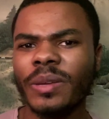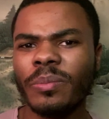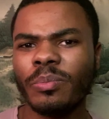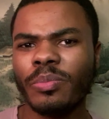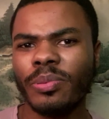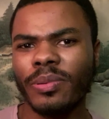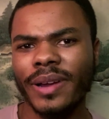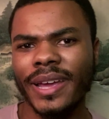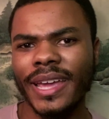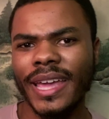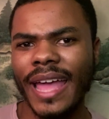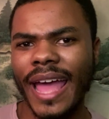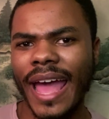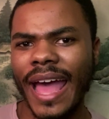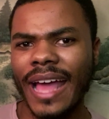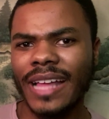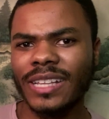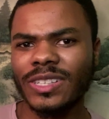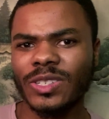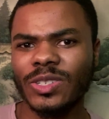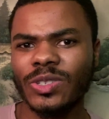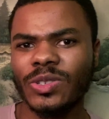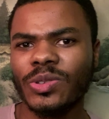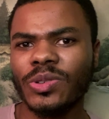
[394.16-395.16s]
bring
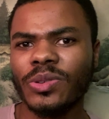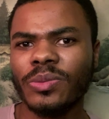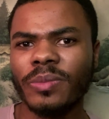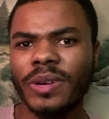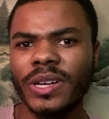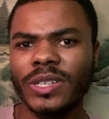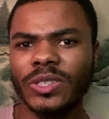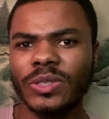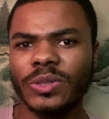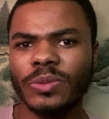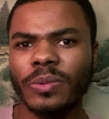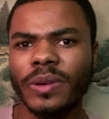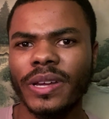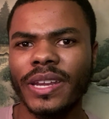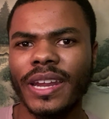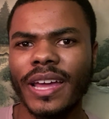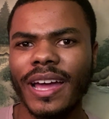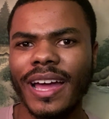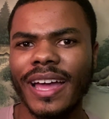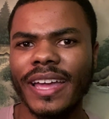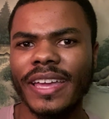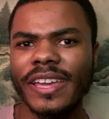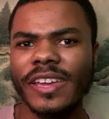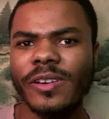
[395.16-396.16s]
hats too much when
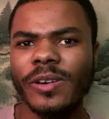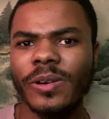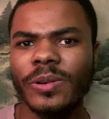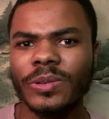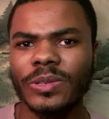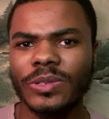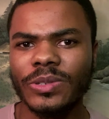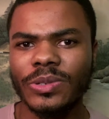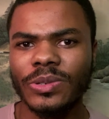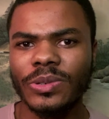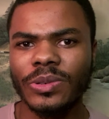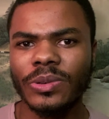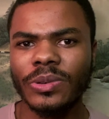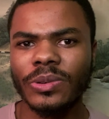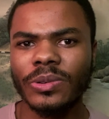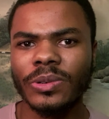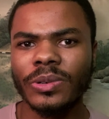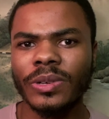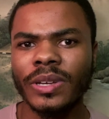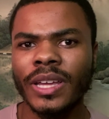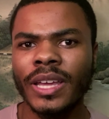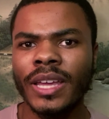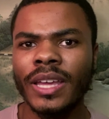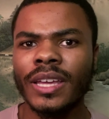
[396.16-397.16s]
I go to
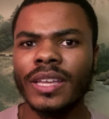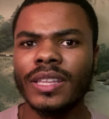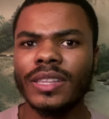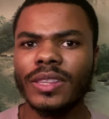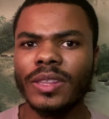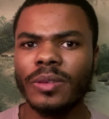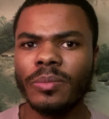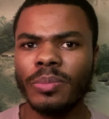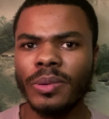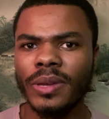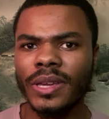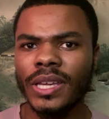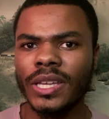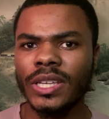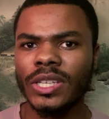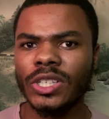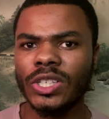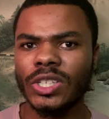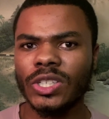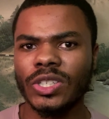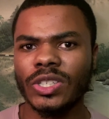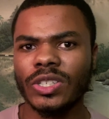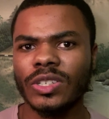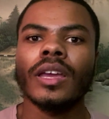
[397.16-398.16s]
the
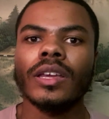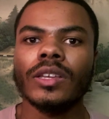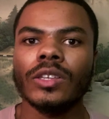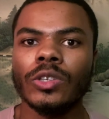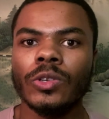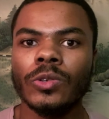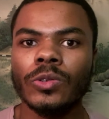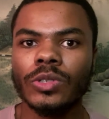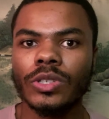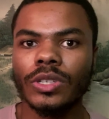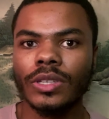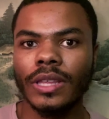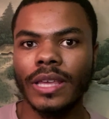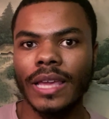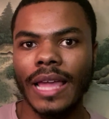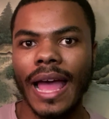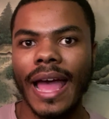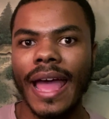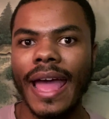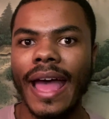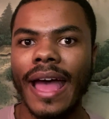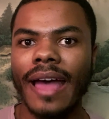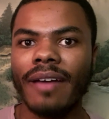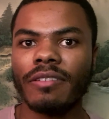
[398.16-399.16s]
beach. Usually I
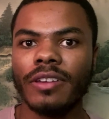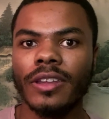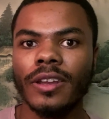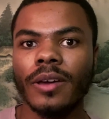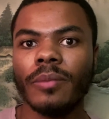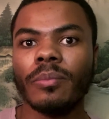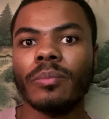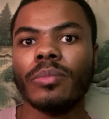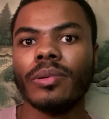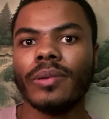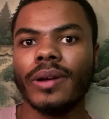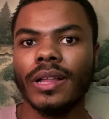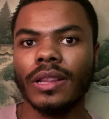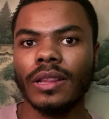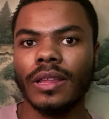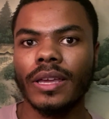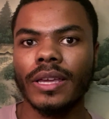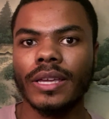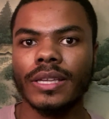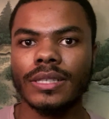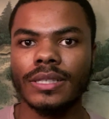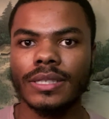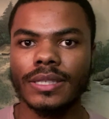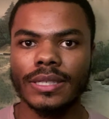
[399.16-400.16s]
have an umbrella
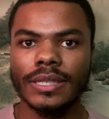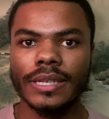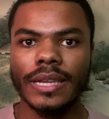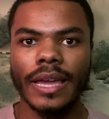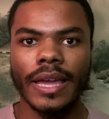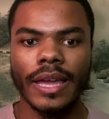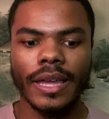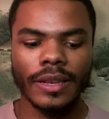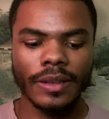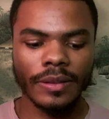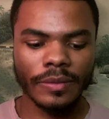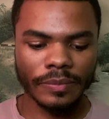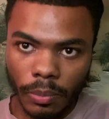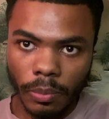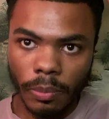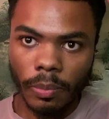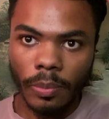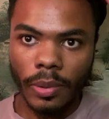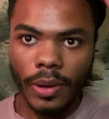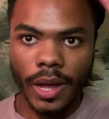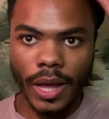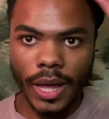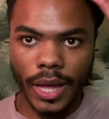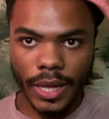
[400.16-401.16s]
instead,
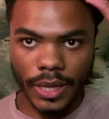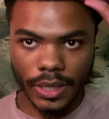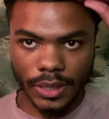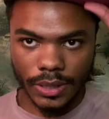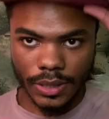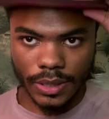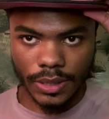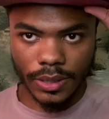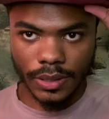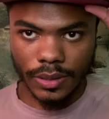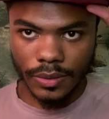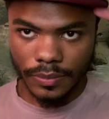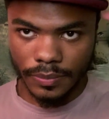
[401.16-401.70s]
but